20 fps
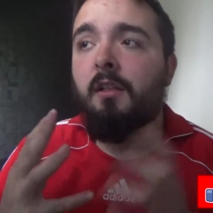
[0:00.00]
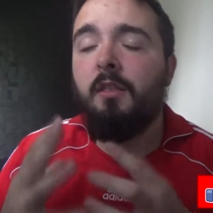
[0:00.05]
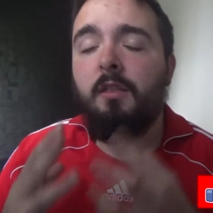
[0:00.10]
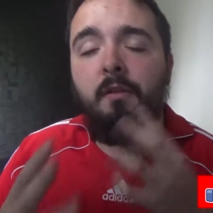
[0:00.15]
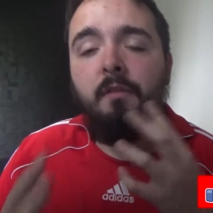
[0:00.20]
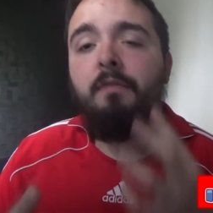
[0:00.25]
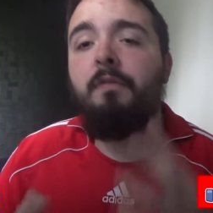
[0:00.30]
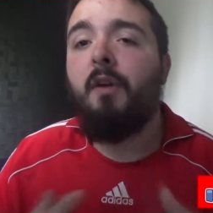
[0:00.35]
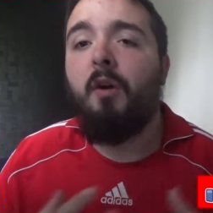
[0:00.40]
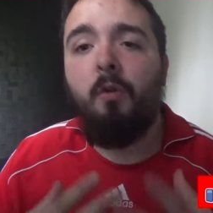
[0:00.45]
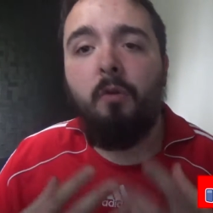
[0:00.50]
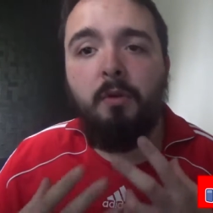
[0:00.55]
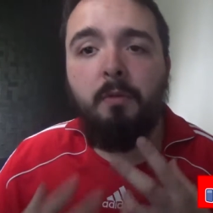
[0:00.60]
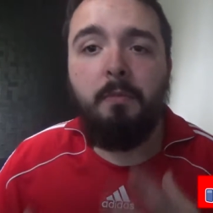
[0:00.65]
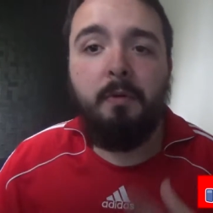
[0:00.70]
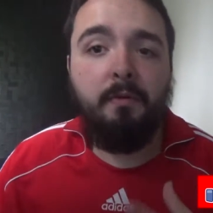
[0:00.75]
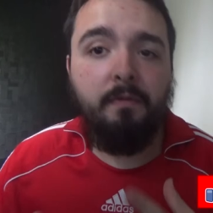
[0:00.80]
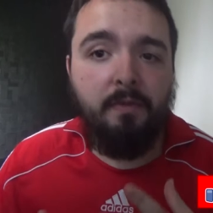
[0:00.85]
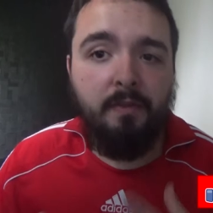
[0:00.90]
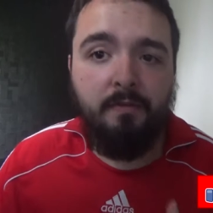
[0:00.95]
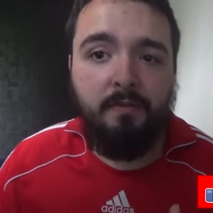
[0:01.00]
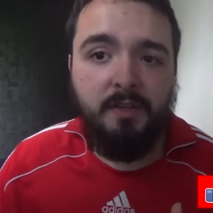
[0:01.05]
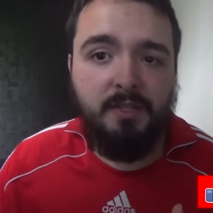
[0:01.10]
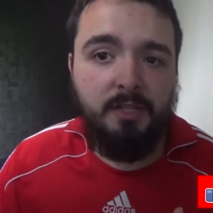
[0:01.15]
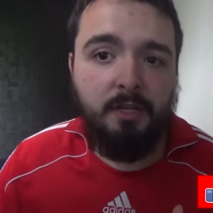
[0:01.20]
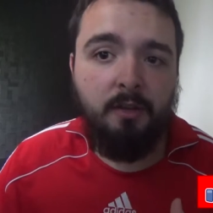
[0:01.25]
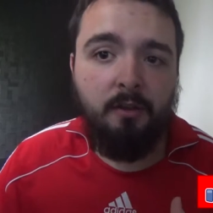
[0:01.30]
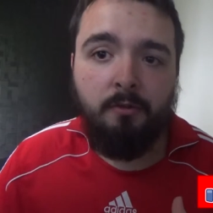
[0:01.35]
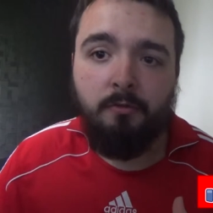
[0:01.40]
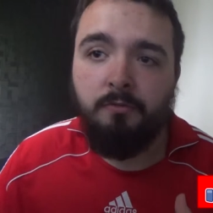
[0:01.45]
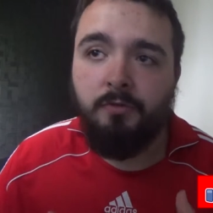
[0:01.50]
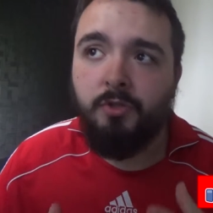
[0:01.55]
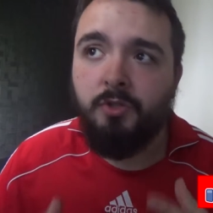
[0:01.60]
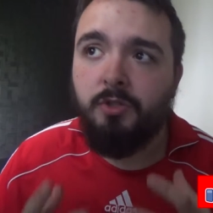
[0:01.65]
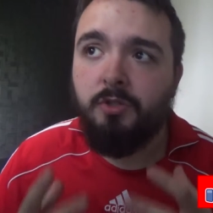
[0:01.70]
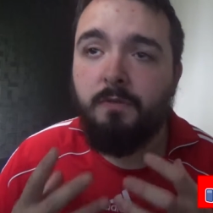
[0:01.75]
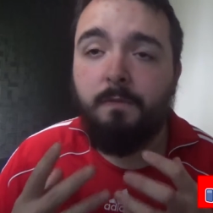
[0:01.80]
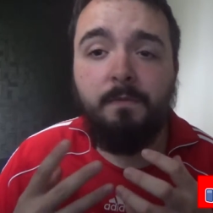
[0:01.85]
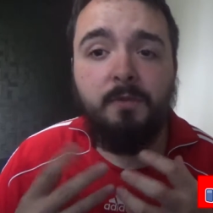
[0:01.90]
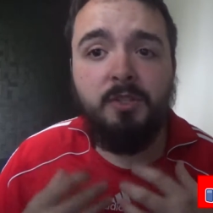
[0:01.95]
the vibe of the
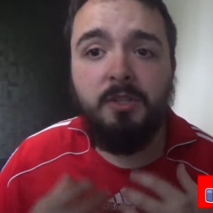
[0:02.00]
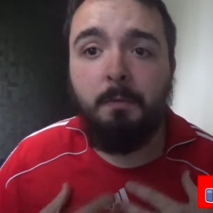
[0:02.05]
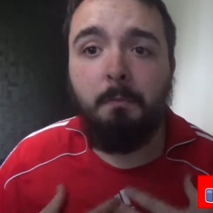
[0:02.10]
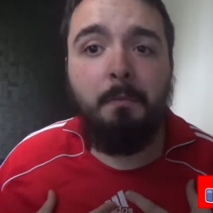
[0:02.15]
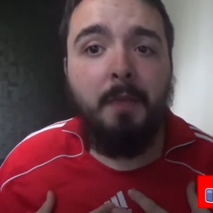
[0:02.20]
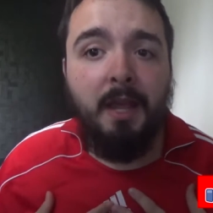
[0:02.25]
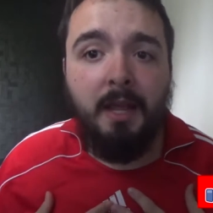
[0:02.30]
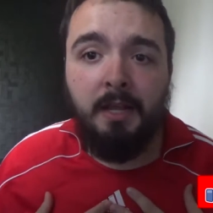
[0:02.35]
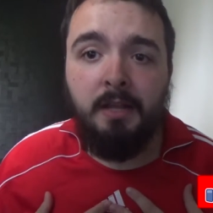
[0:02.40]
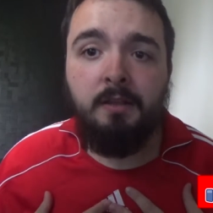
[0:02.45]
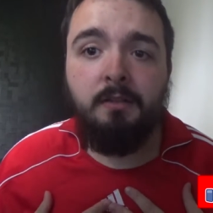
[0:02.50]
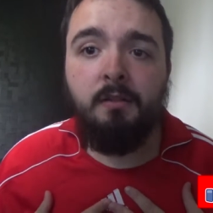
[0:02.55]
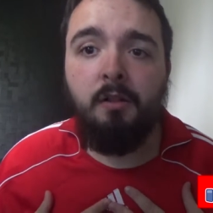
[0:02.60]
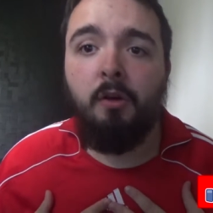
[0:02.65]
videos to me.